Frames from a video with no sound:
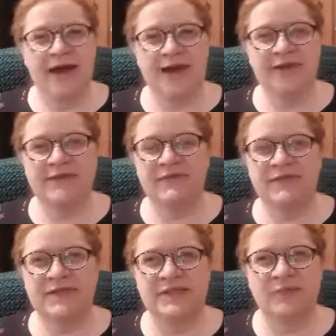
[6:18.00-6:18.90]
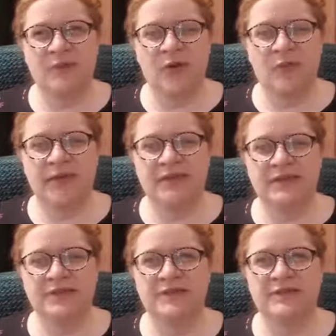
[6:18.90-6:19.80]
activities we've got
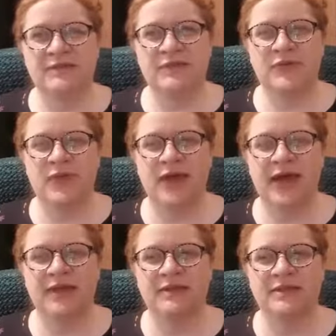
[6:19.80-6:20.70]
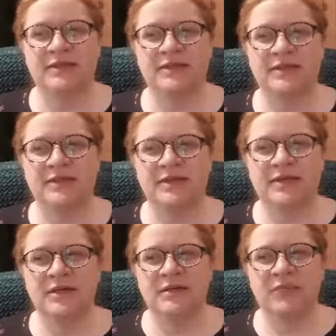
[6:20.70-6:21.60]
planned for the weekend.
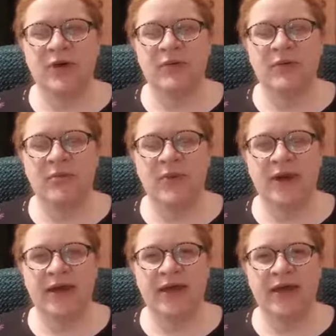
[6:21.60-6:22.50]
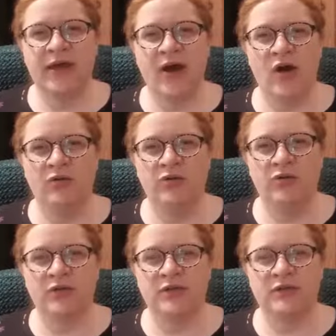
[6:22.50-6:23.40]
But I will be back here
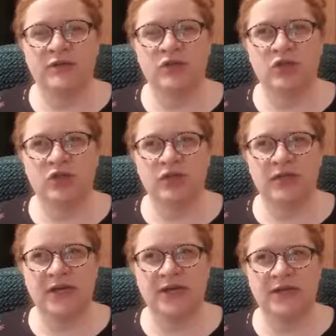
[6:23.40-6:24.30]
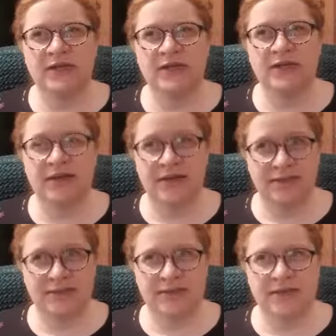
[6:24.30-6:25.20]
on Sunday
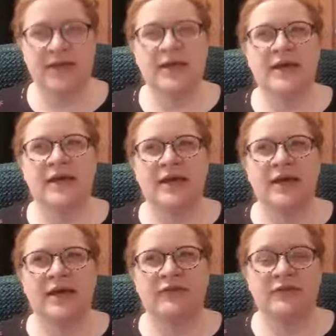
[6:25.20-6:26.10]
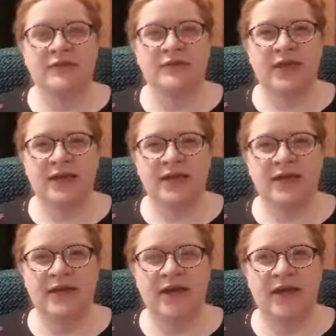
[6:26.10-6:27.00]
night.
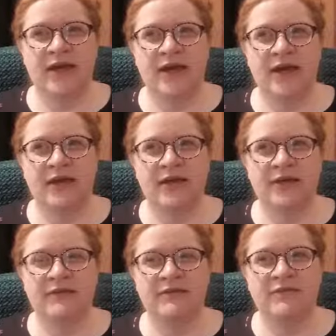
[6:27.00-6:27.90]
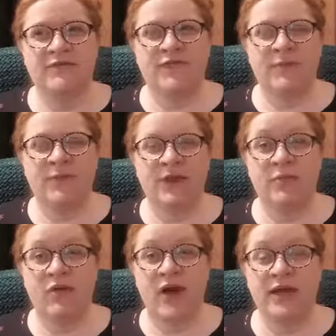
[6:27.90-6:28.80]
Sunday is family
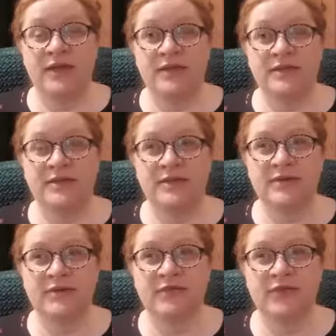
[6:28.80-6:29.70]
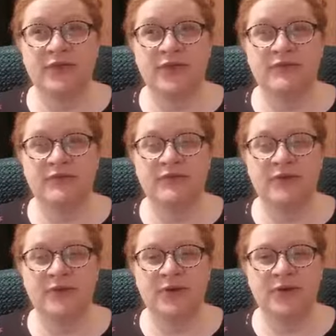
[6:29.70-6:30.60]
praise for those of
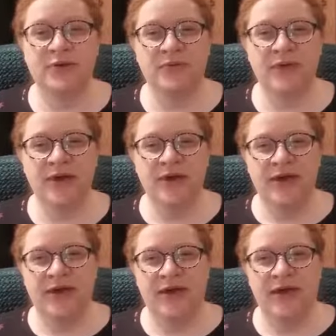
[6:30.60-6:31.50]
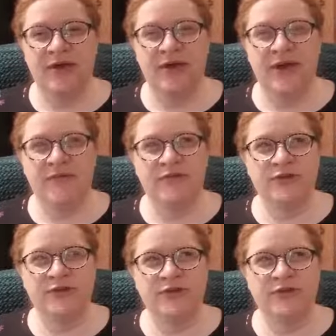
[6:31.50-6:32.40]
you who uh, ever
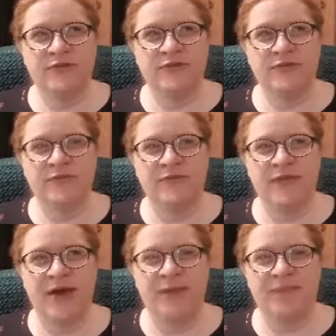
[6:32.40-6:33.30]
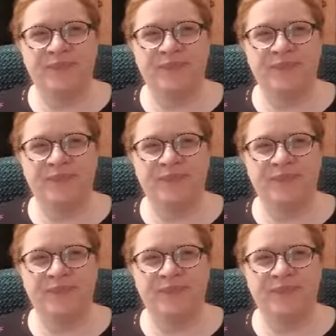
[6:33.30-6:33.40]
join us for that.